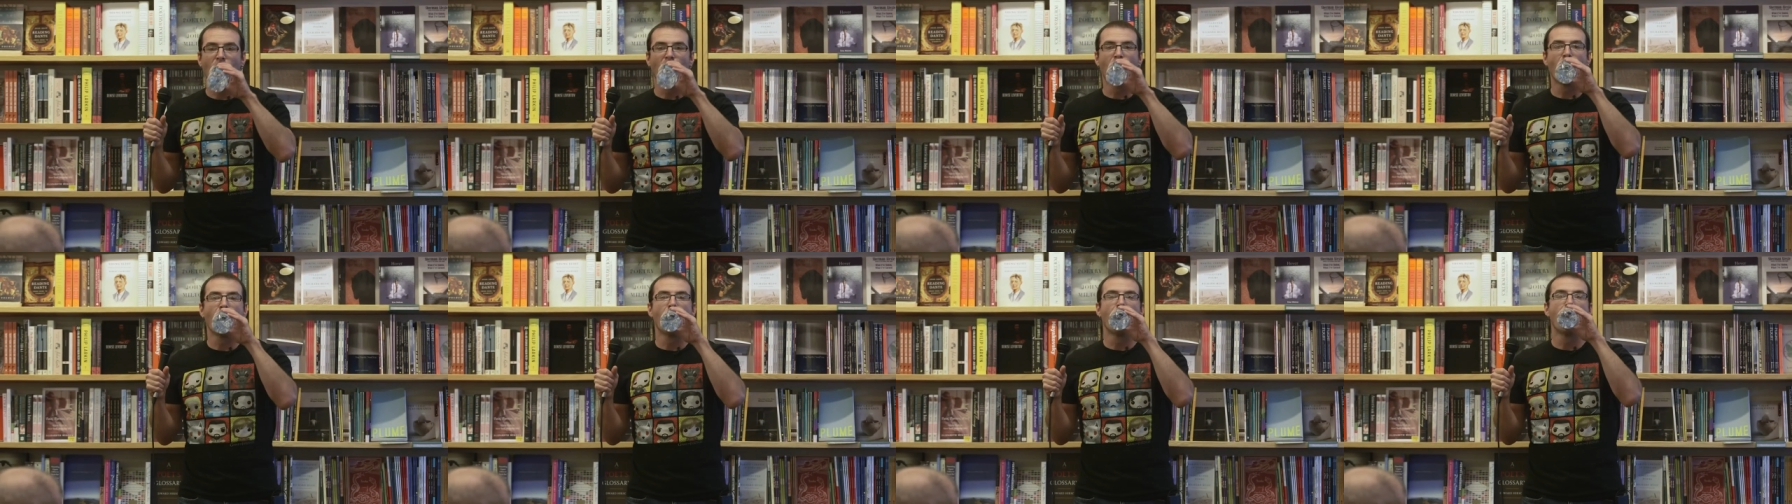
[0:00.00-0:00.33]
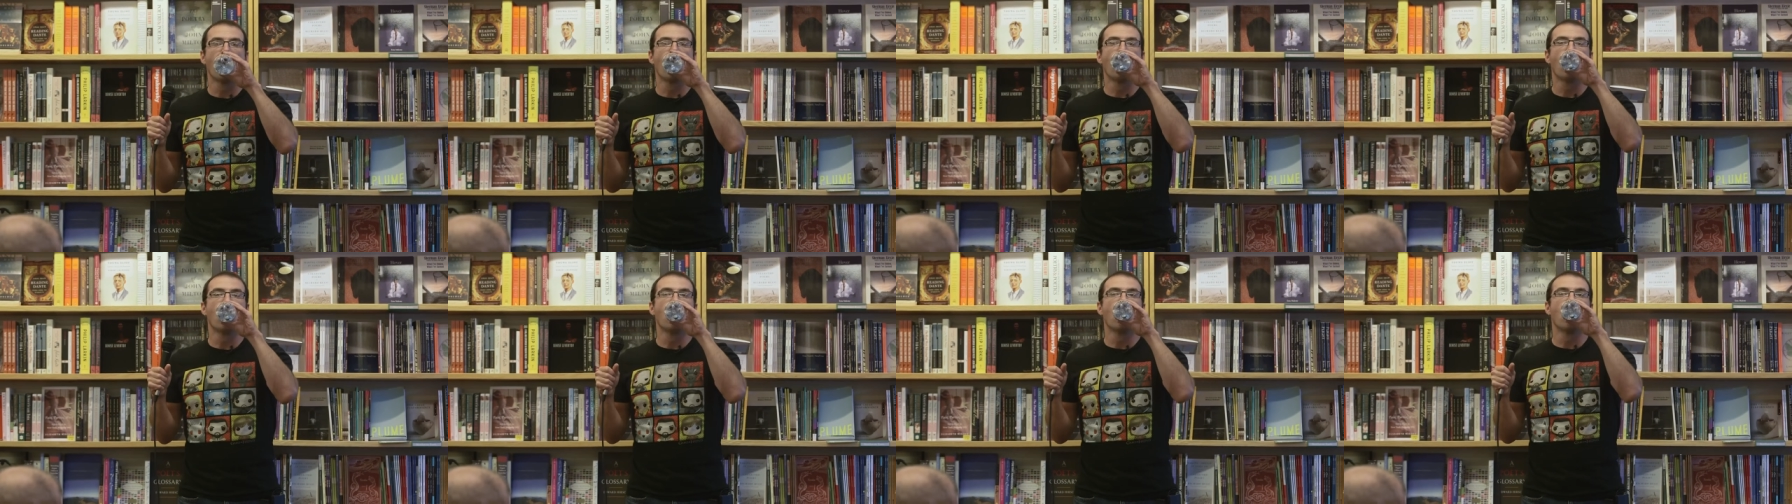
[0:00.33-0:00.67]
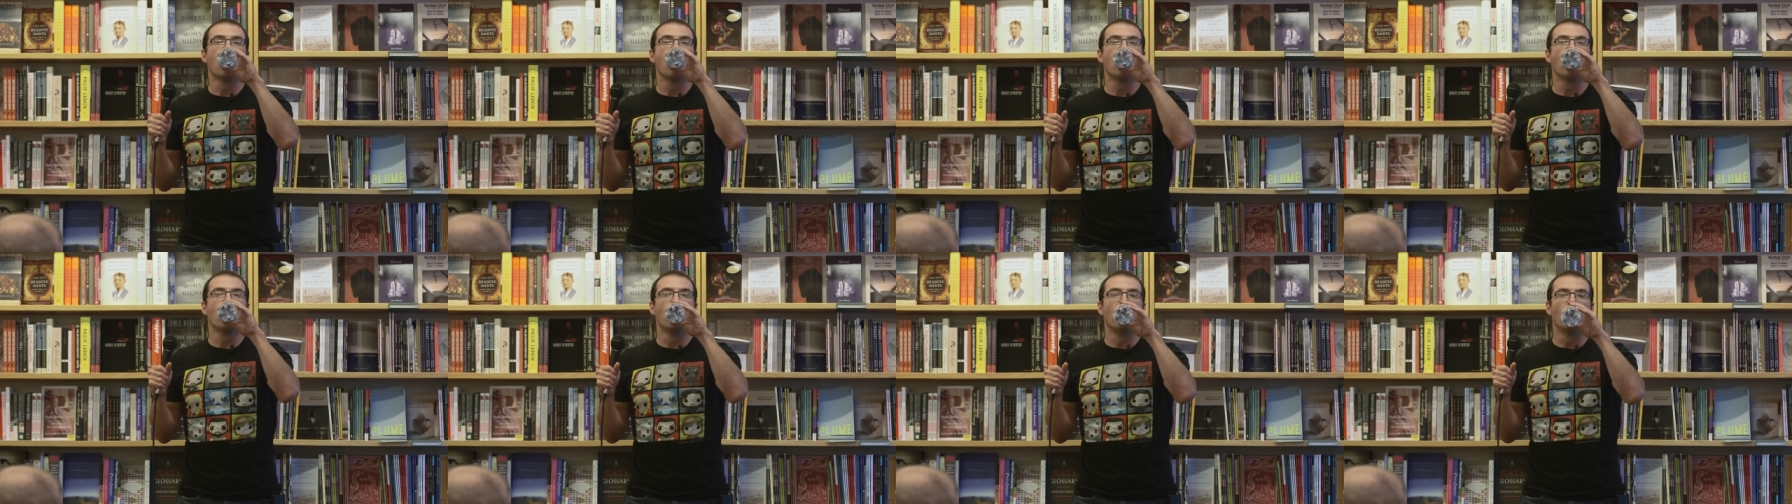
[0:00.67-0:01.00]
just as a
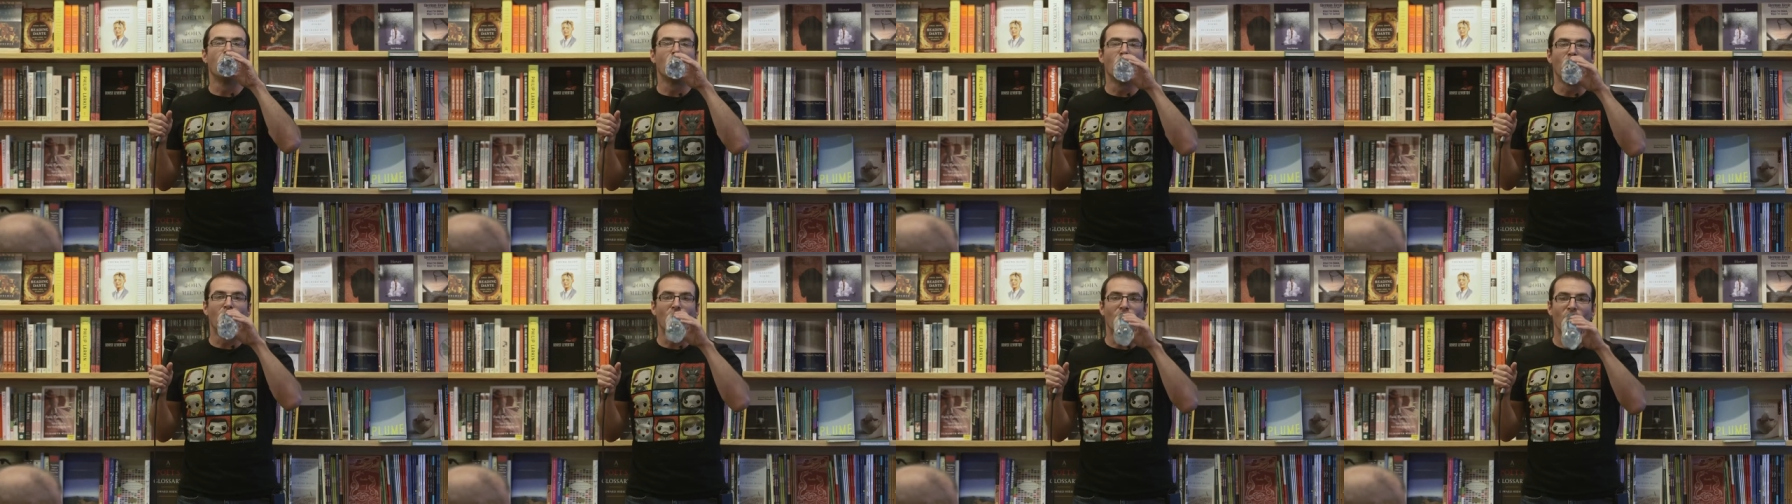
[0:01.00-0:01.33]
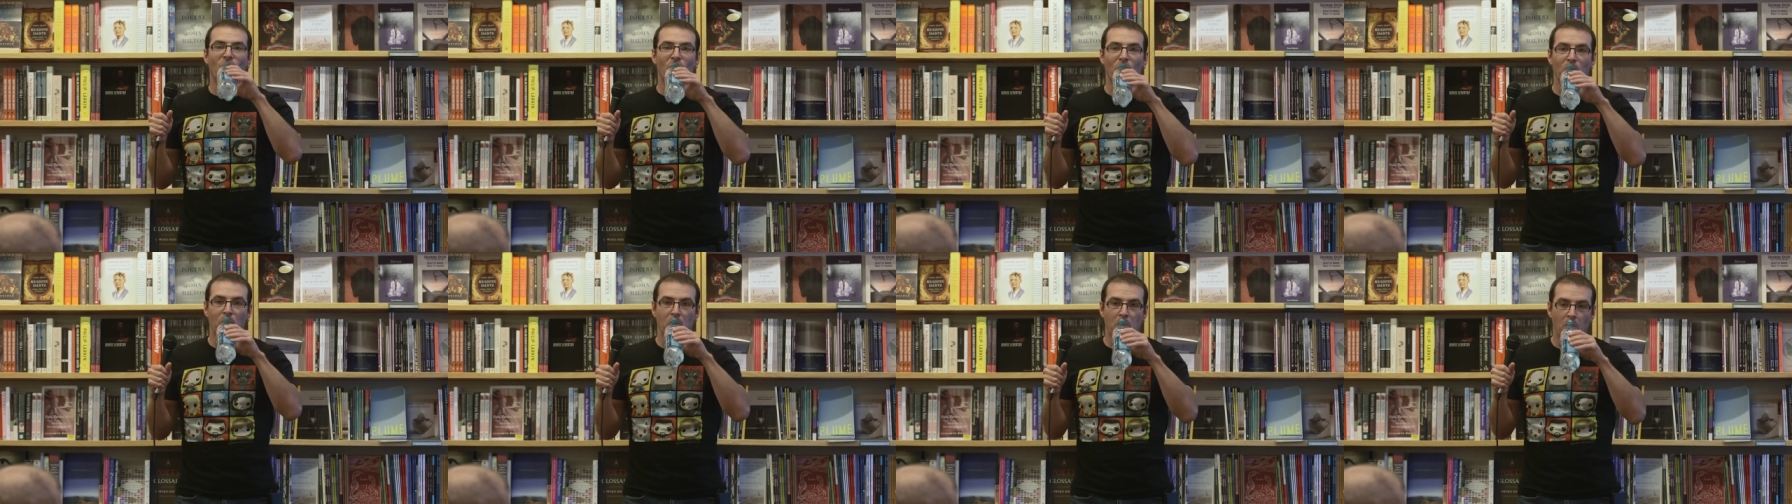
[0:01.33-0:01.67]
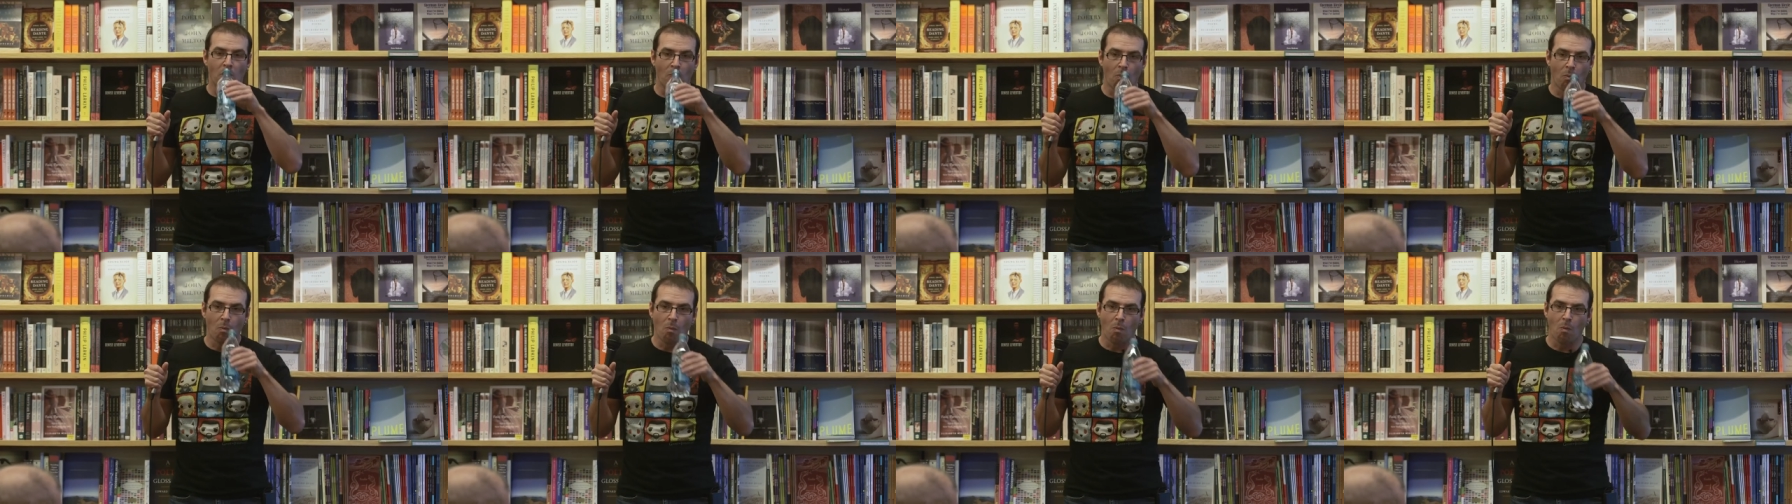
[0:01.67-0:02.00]
passing idea, but
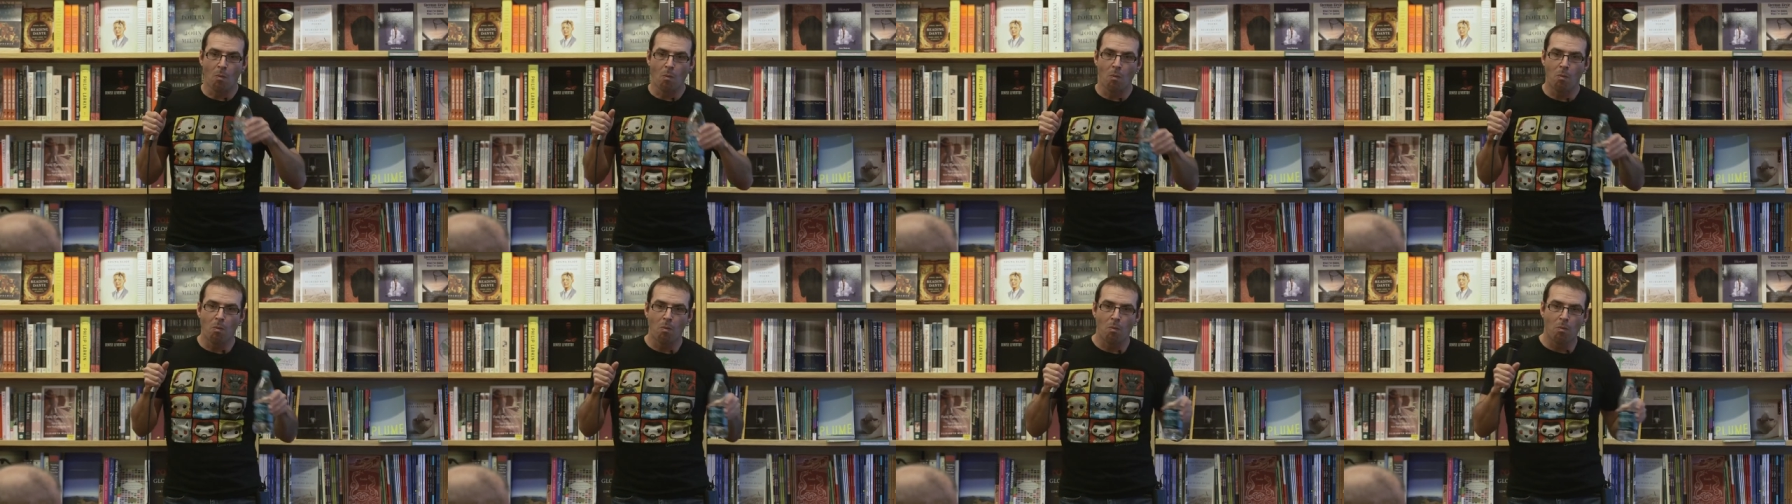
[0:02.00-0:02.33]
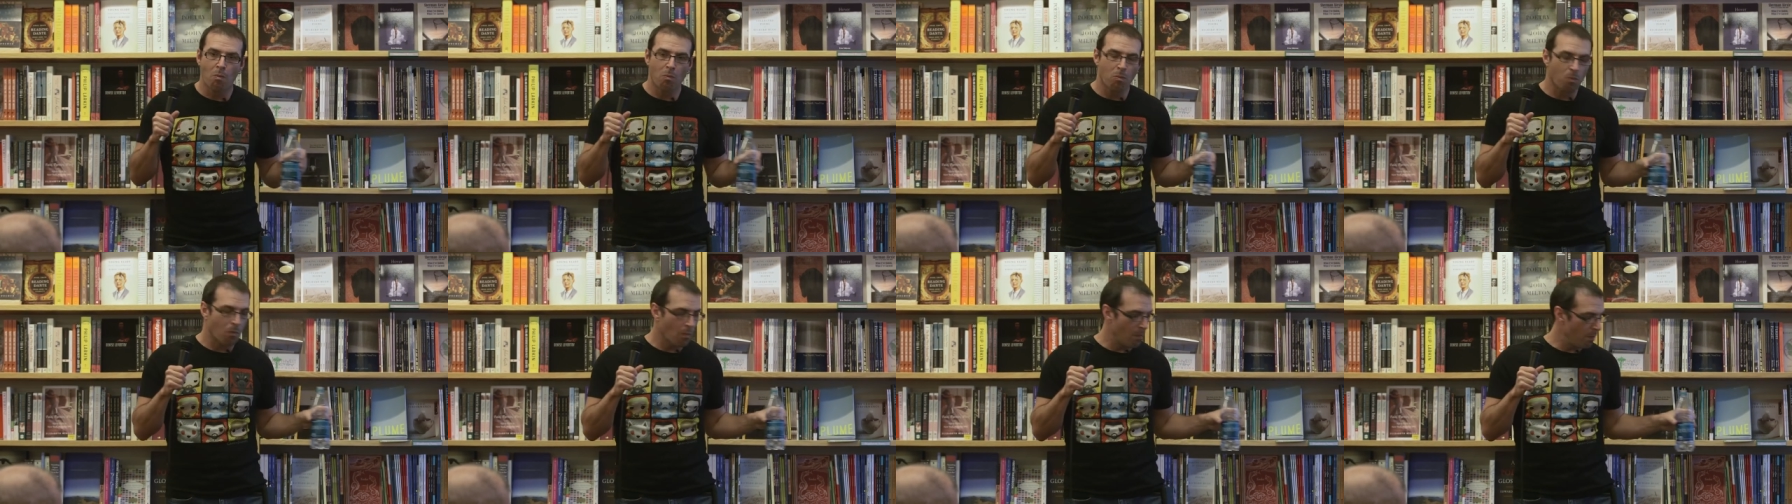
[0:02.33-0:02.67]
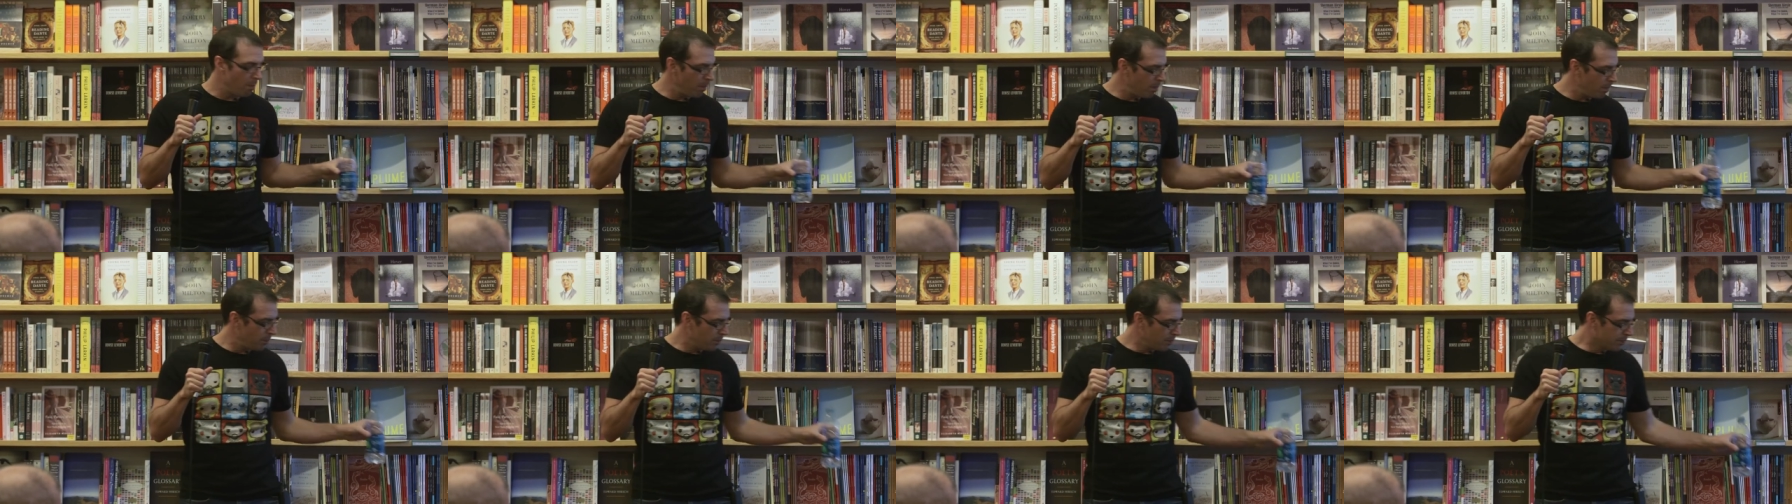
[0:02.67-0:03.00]
you mentioned
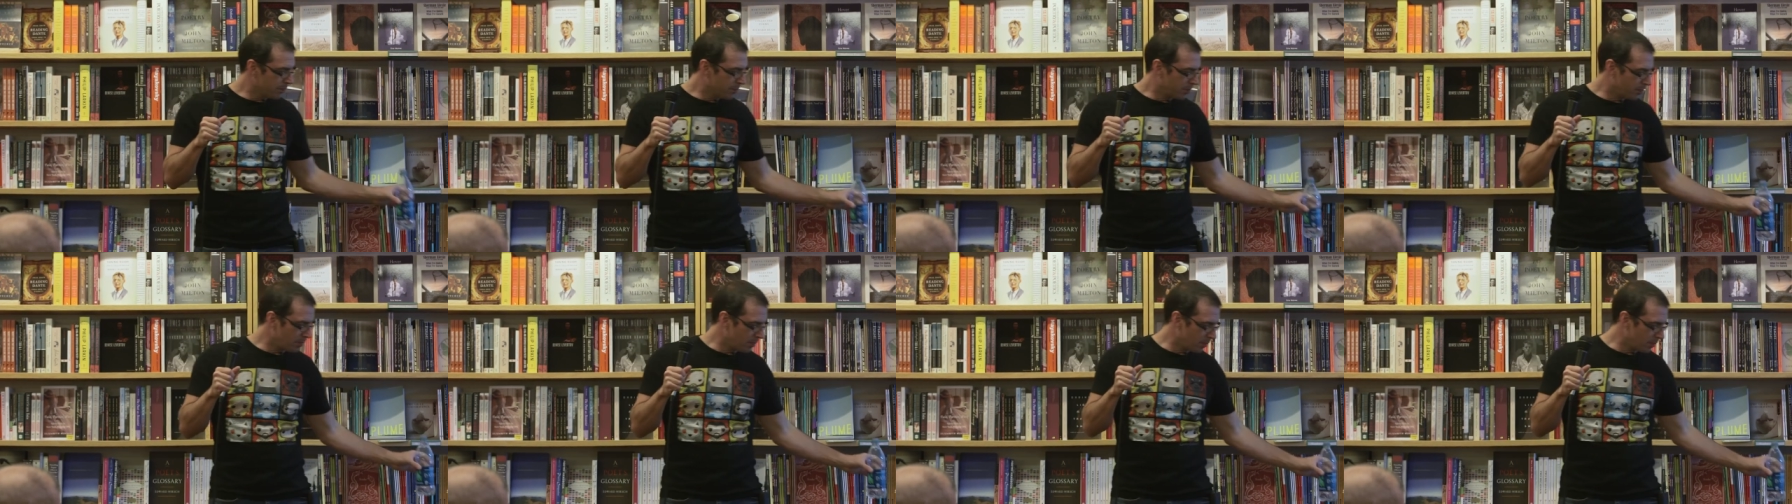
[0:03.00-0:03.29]
uh,